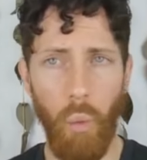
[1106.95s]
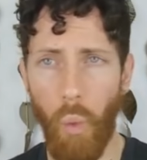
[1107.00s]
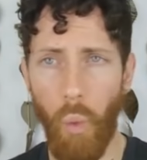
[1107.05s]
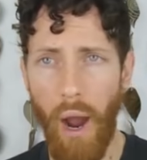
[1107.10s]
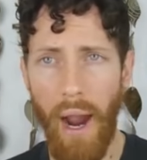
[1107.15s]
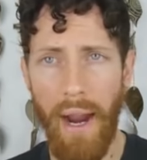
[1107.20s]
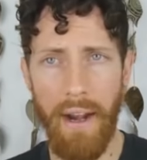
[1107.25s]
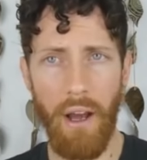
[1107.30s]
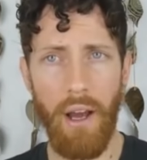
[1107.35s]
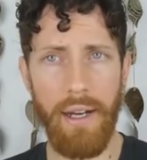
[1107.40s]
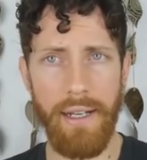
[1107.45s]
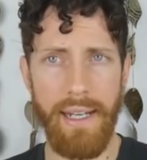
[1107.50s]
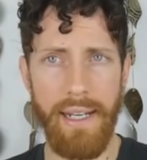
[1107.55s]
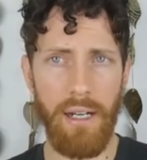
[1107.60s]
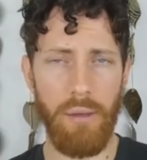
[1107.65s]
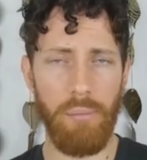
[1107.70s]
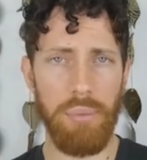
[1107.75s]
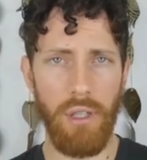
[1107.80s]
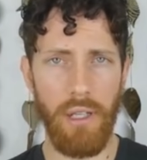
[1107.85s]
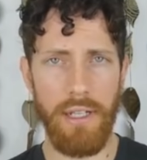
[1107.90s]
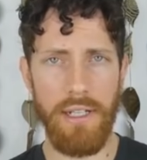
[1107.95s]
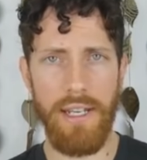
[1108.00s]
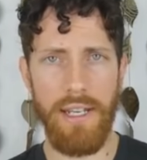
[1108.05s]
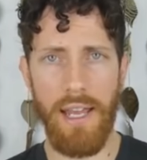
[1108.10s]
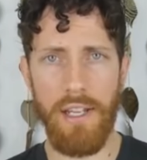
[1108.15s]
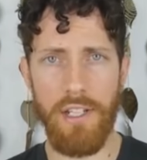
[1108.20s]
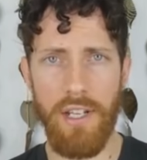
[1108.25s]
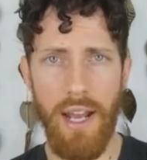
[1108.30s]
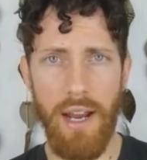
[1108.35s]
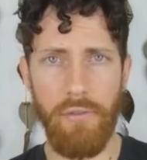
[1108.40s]
why not get a blood
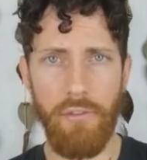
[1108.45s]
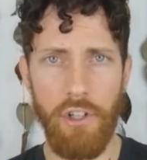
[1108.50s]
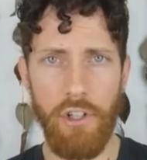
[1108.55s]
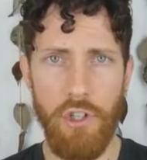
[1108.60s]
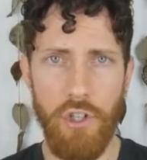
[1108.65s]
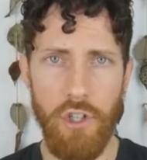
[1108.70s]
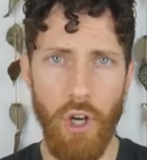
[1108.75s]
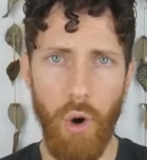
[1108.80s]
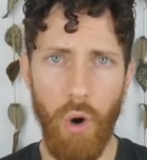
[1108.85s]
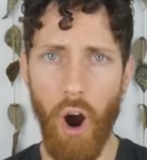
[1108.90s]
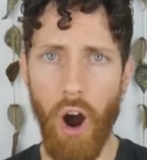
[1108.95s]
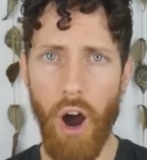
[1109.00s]
test every so